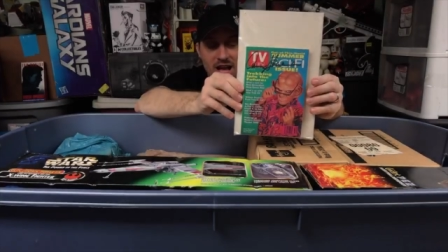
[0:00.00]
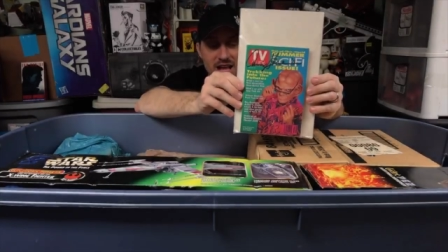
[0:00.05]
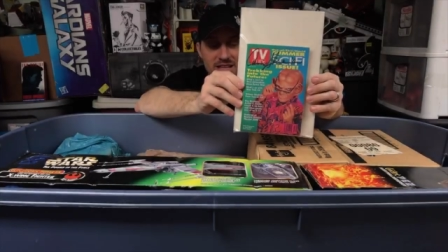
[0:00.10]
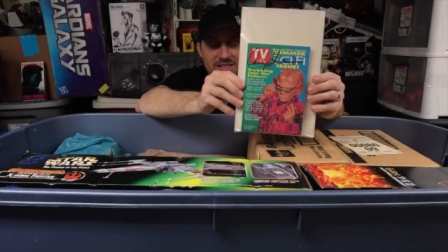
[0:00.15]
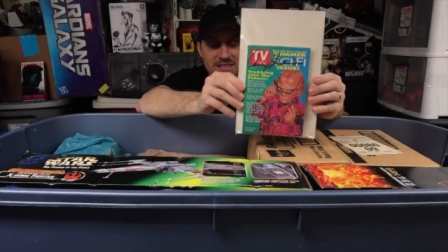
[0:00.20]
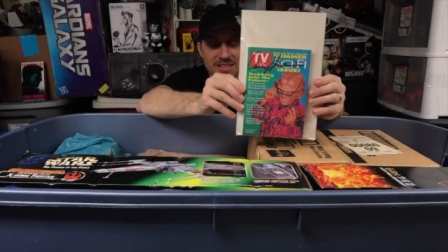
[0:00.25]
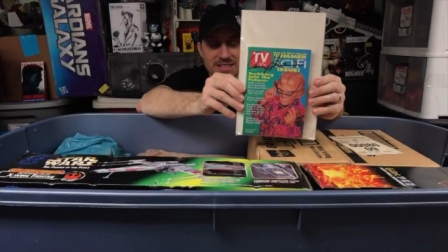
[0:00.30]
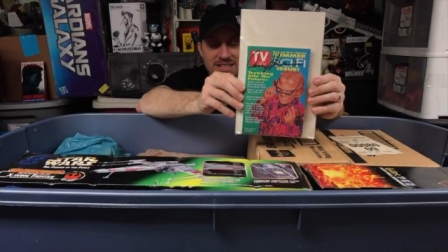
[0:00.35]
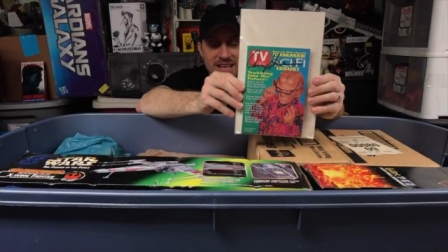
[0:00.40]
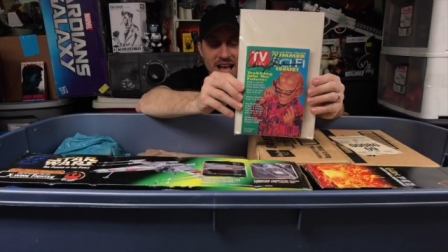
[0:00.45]

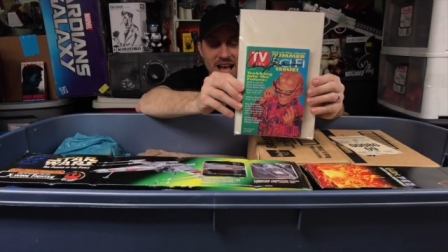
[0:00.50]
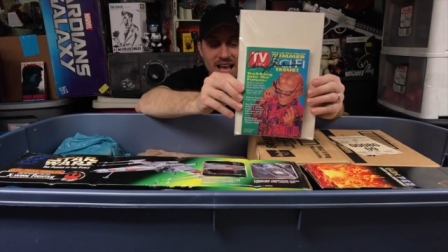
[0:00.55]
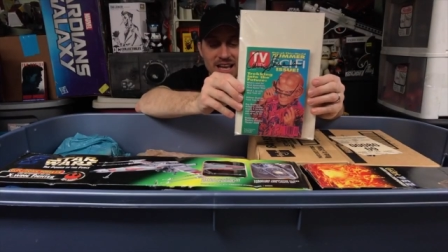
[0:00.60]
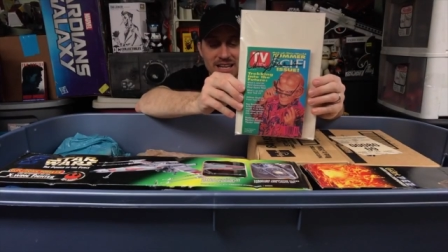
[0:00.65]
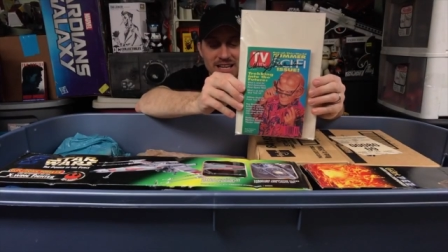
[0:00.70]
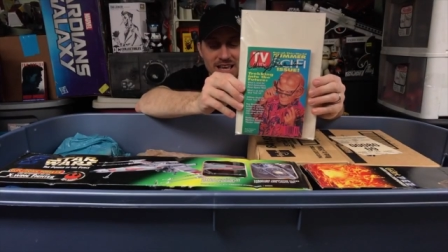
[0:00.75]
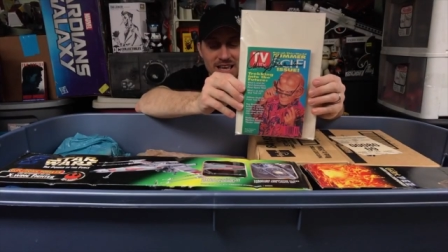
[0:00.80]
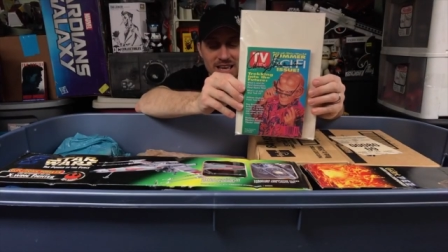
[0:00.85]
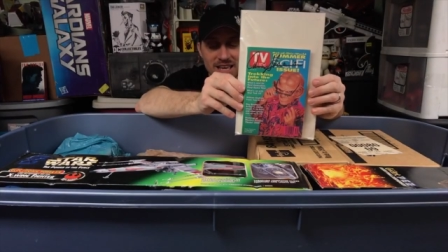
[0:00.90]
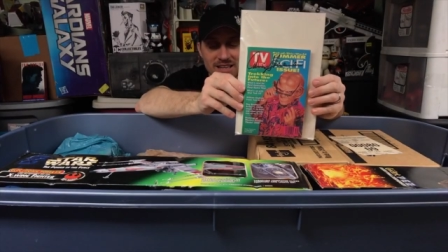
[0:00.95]
To sign
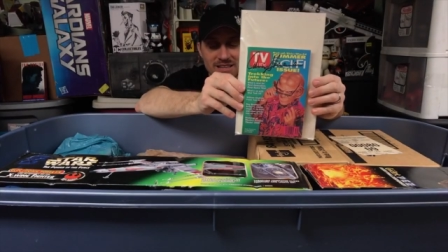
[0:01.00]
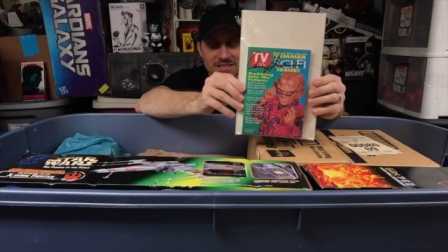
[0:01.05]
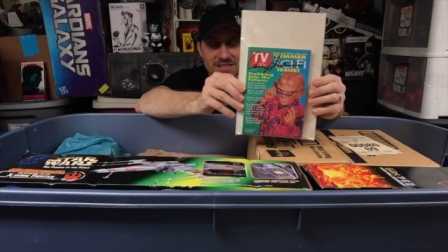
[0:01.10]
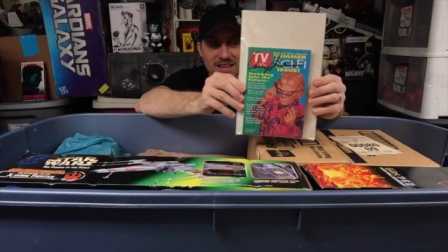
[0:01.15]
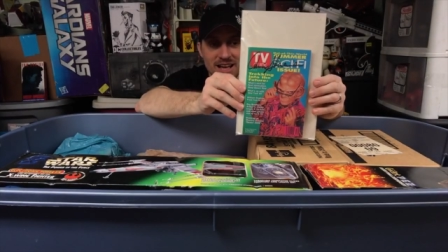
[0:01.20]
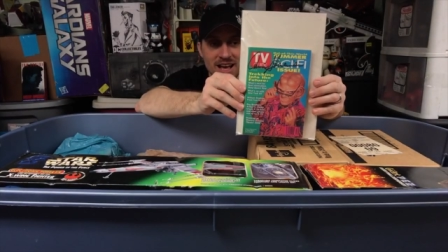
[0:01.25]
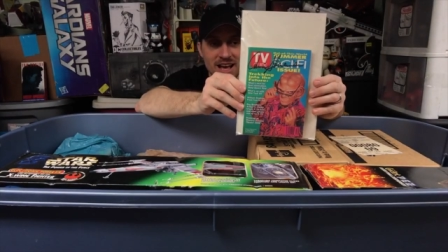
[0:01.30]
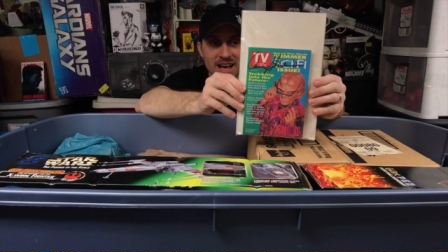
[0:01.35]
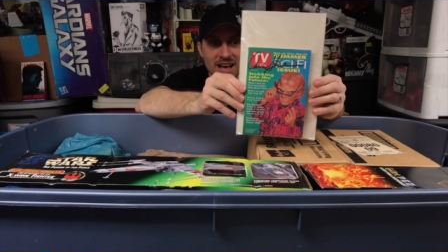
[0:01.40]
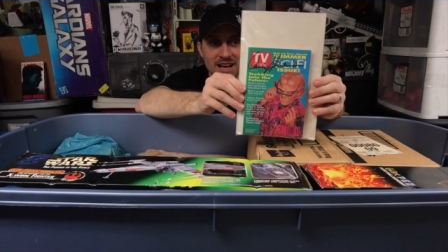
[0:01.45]
his
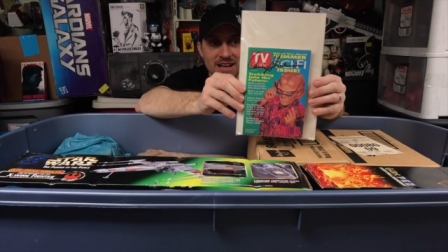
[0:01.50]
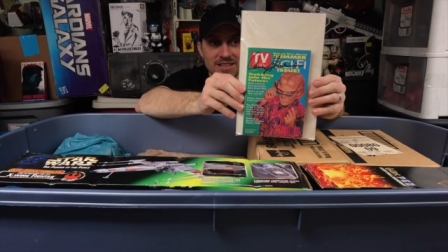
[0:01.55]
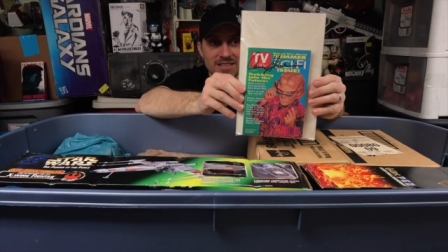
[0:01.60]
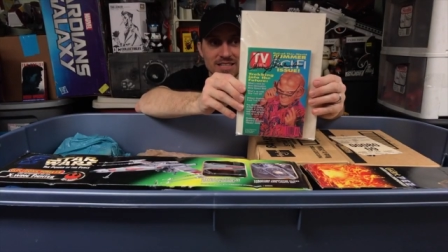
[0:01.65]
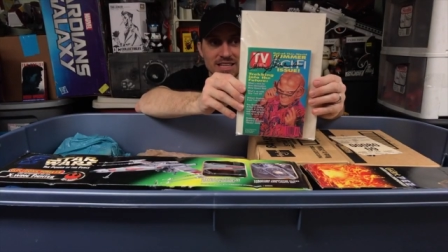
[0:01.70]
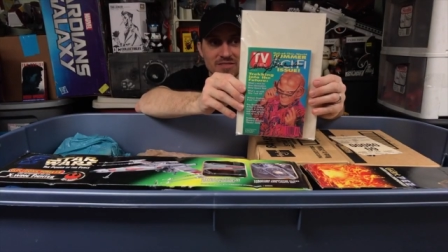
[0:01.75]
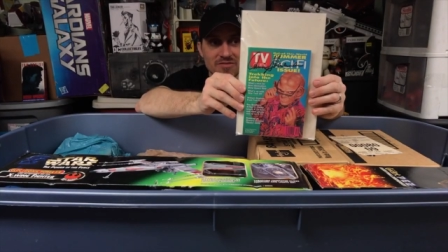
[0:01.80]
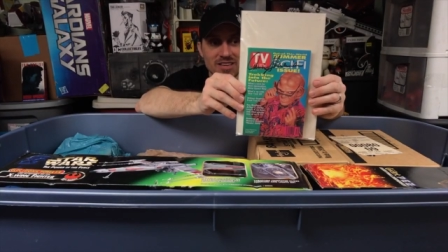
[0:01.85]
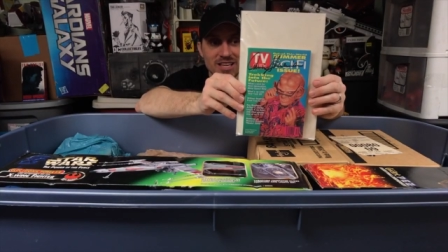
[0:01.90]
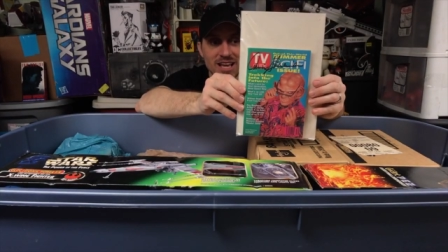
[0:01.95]

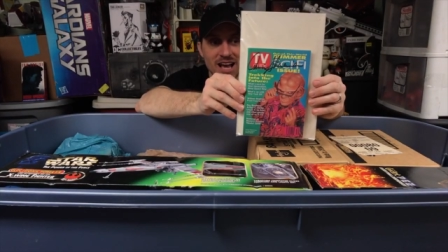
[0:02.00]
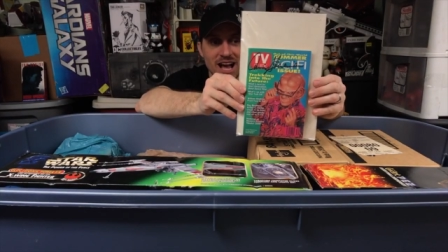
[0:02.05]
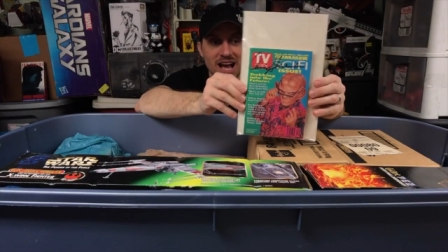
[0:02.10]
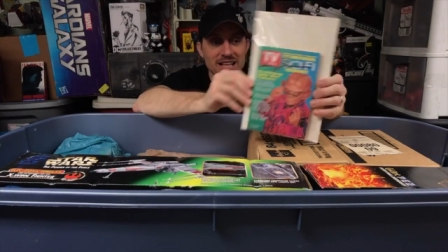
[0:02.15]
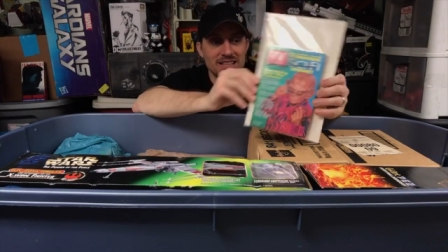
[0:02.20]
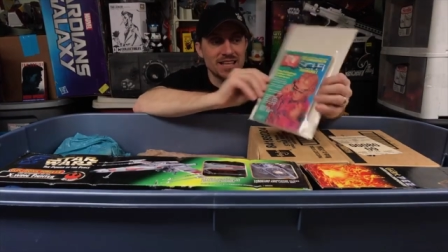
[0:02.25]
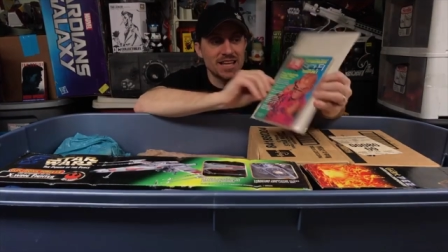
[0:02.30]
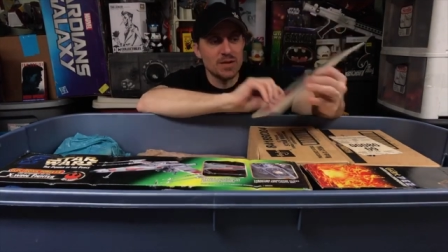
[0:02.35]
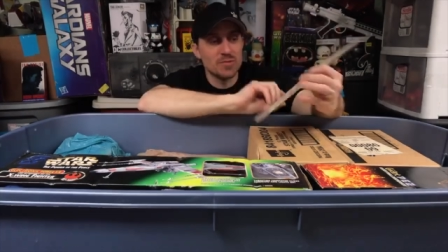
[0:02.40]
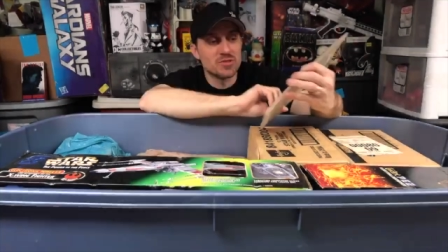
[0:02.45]
TV guide
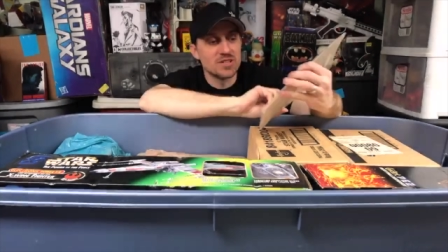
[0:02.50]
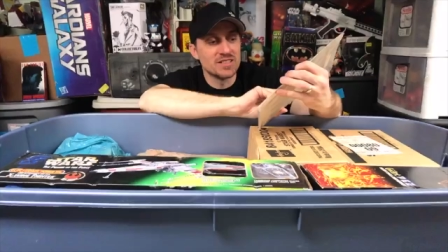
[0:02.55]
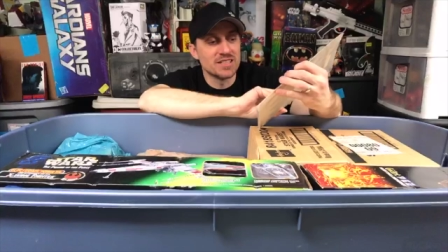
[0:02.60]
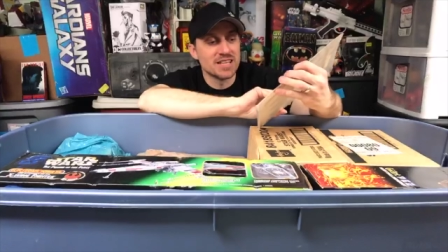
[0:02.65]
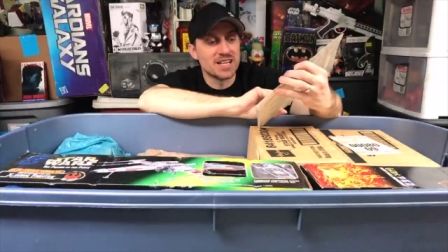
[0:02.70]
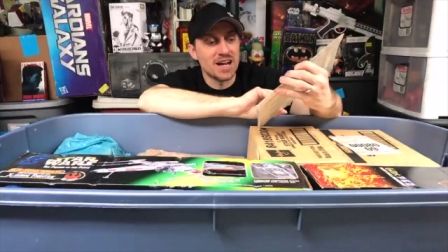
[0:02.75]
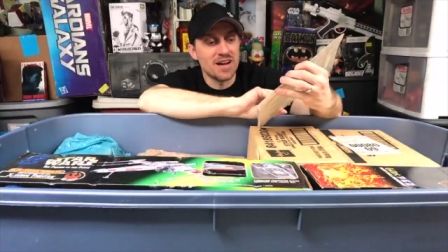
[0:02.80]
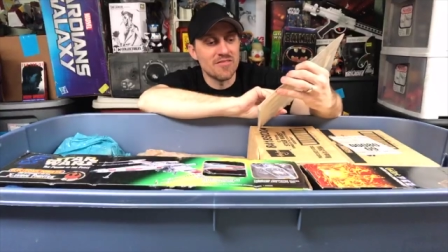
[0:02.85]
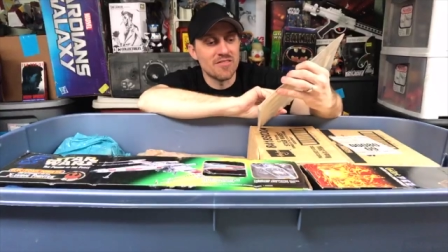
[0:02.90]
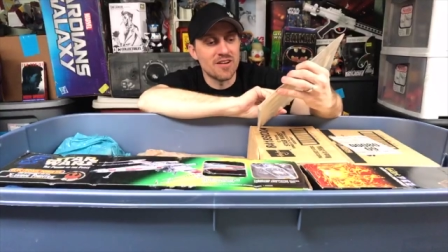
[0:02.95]
that he was on the
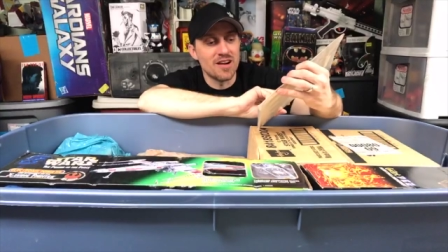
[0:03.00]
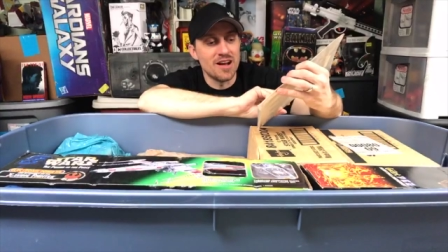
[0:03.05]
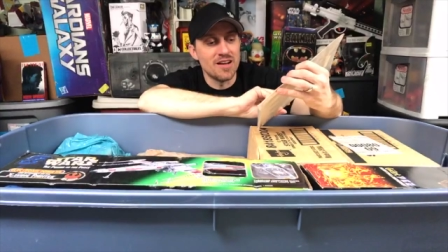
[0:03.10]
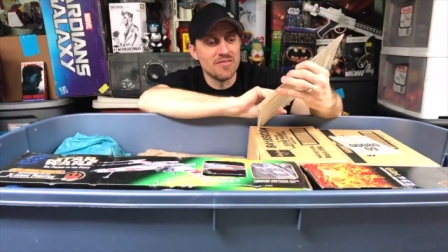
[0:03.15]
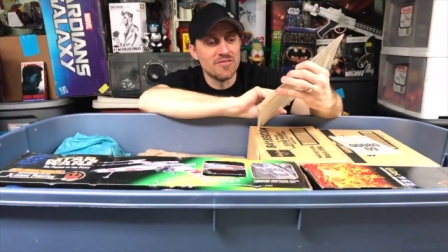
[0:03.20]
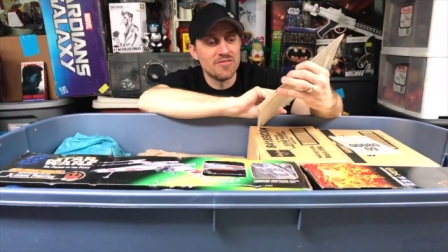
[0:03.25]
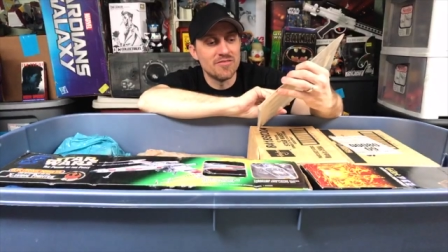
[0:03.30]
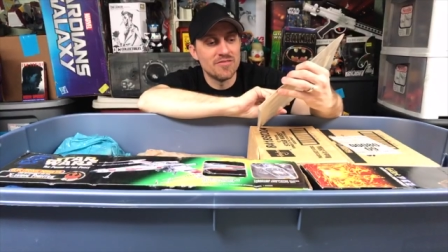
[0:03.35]
cover of.